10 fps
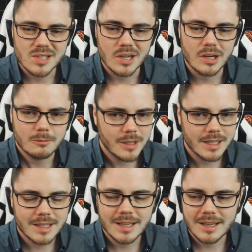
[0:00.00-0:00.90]
So I'm
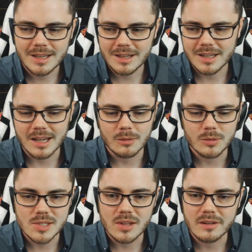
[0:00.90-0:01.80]
like, yeah, okay,
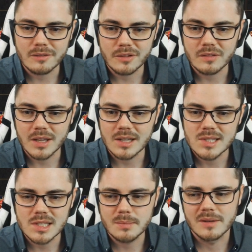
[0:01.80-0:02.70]
we'll sell that for 5
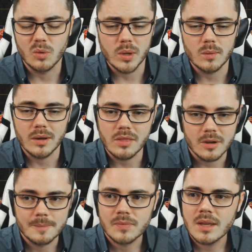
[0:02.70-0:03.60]
cows. It's a bit of a weird one
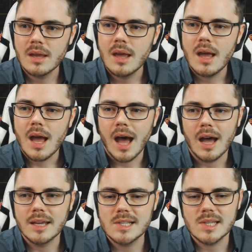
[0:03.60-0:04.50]

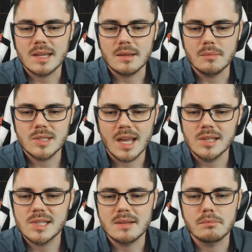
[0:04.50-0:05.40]
though. Here's a
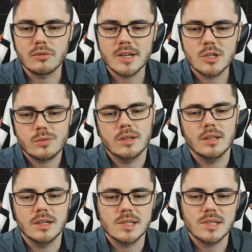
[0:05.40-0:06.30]
10C breach ring
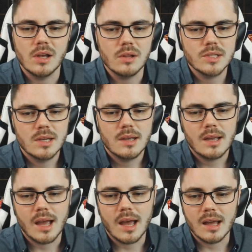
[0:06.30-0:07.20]
that I sold.
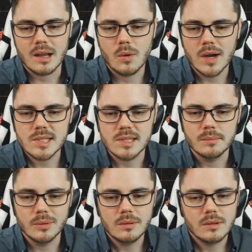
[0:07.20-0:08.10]
Quite
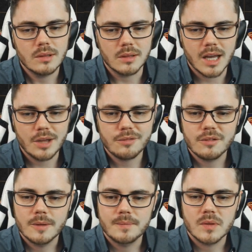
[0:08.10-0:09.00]
simple,
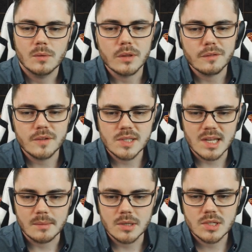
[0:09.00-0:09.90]
life with fizz
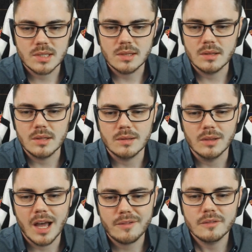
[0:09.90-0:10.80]
damage. The
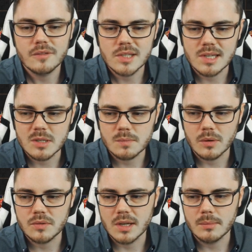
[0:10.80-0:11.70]
life and fizz damage
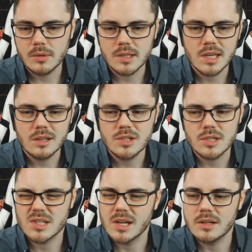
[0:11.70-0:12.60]
both double. The intelligence
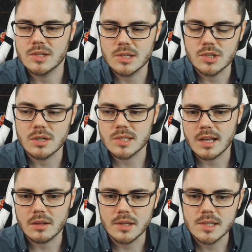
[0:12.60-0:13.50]
is kind of just a junk
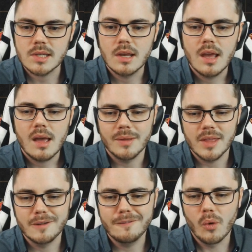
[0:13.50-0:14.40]
stat on this. But
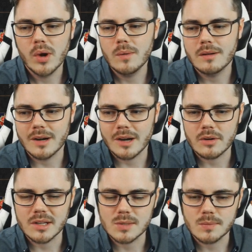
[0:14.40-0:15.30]
then 41
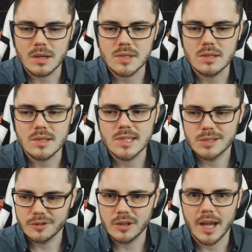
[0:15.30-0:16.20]
rarity as well. So this is
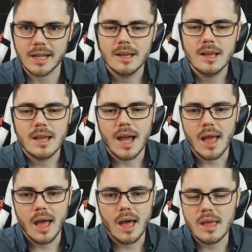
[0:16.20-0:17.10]
for like
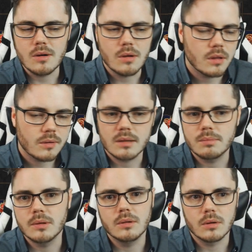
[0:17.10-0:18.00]
an earthquake
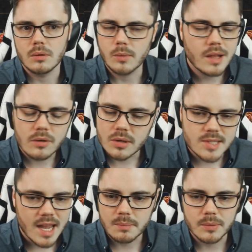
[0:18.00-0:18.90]
build or whatever
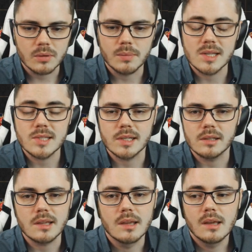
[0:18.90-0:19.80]
attack build
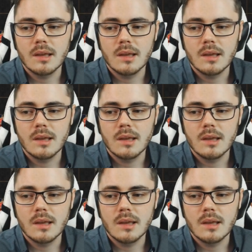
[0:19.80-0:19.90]
basically.